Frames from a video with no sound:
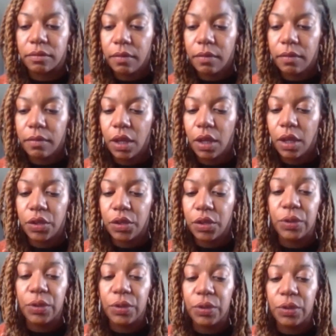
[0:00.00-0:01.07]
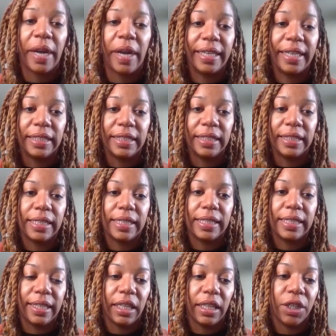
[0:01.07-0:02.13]
those two practices, I
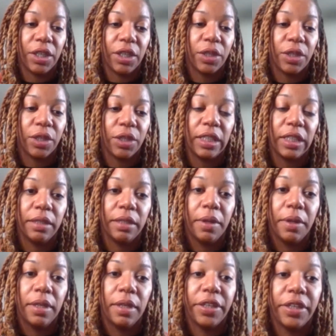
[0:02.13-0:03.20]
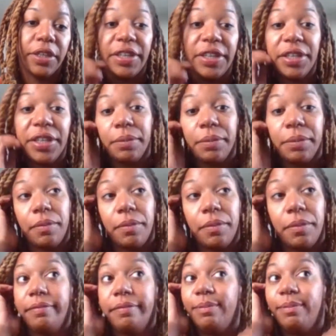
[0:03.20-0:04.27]
think, are really good,
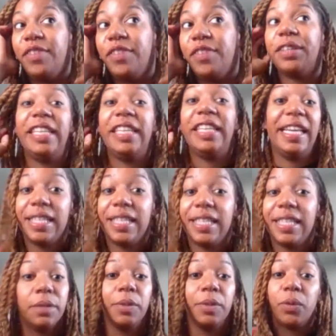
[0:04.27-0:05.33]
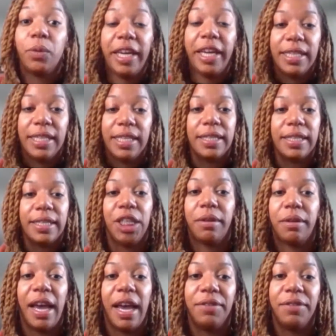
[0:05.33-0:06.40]
very accessible ways. Like you don't
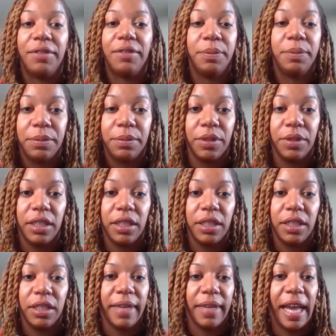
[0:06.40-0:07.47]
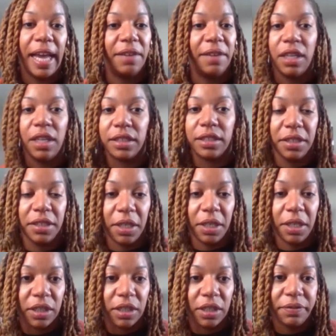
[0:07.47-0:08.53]
have to be able to have a doctor that will give
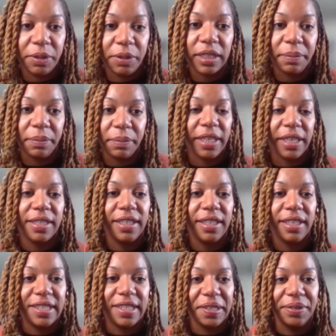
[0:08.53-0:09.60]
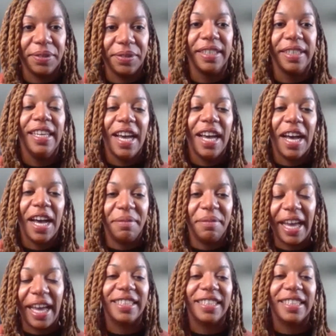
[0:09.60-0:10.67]
you sleep medicine to
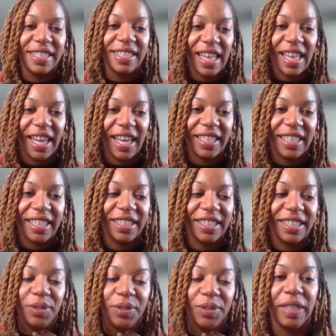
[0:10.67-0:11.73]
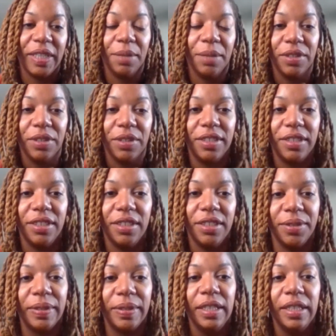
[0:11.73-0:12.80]
access that and to be able to
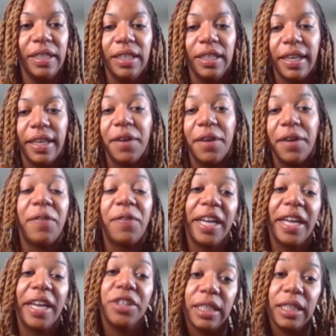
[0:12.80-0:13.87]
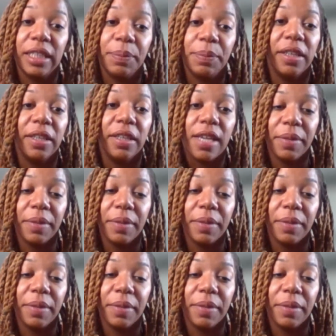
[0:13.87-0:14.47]
affect your sleep on some